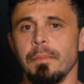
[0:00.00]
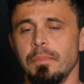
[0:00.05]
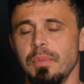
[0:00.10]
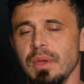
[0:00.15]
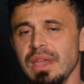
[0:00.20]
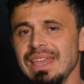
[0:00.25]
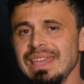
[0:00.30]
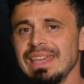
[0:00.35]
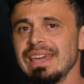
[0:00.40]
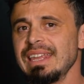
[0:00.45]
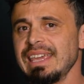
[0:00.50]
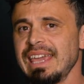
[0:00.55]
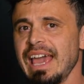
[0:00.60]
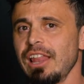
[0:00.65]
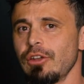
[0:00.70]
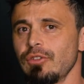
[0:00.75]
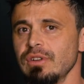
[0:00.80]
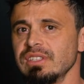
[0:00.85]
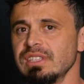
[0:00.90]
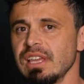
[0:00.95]
Being in a
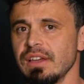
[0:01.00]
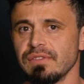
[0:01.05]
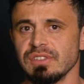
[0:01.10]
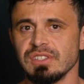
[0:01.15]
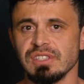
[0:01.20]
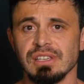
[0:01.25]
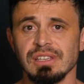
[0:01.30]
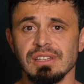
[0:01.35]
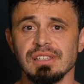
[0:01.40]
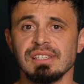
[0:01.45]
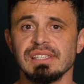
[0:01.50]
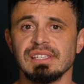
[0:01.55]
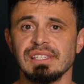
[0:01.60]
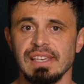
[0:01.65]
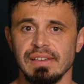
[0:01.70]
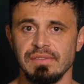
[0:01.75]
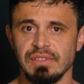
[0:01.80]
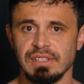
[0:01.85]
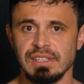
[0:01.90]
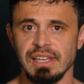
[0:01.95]
calorie deficit
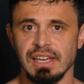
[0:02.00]
7